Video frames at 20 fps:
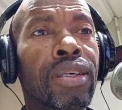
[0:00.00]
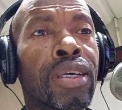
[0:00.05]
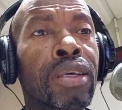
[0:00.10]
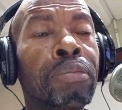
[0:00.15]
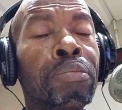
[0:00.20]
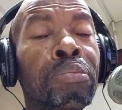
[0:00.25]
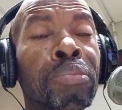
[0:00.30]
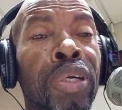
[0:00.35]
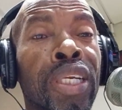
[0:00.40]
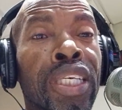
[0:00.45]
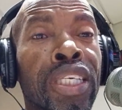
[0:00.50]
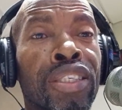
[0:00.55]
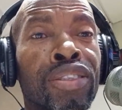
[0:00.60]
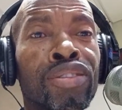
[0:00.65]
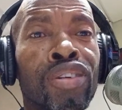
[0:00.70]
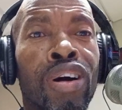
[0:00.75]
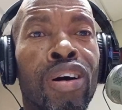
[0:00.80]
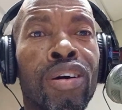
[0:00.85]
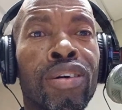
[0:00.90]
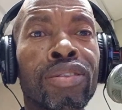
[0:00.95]
in
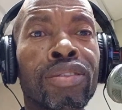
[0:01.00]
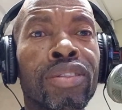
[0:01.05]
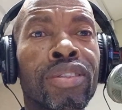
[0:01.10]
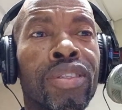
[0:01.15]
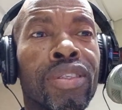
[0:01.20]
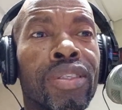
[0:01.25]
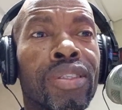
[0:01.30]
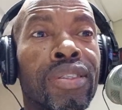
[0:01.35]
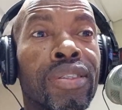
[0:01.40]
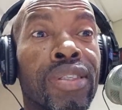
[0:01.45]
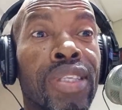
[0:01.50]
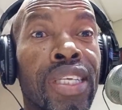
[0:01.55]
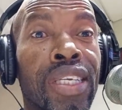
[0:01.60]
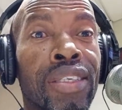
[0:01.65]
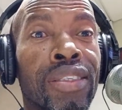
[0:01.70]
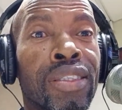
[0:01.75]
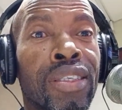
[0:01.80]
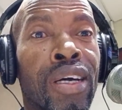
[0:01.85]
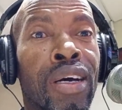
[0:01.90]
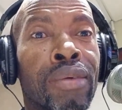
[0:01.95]
playgrounds,
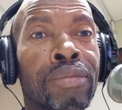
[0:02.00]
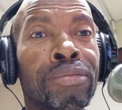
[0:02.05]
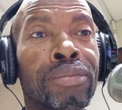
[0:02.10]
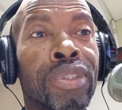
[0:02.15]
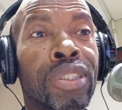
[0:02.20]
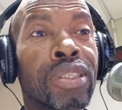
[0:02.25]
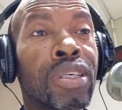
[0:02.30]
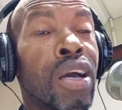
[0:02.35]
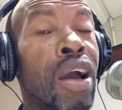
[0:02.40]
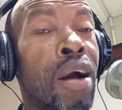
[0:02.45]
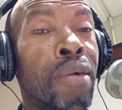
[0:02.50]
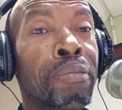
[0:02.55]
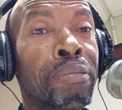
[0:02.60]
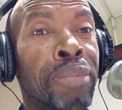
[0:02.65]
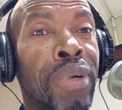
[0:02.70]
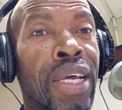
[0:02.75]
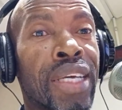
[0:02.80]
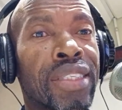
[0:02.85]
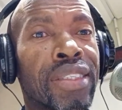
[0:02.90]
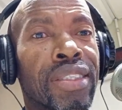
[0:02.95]
stadiums,
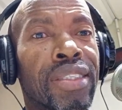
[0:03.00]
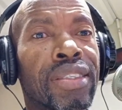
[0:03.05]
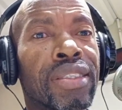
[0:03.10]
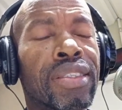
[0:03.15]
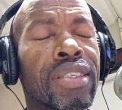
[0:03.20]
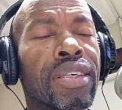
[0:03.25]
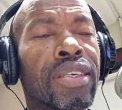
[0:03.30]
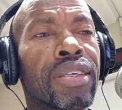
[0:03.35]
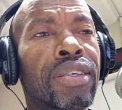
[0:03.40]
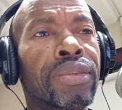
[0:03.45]
complex.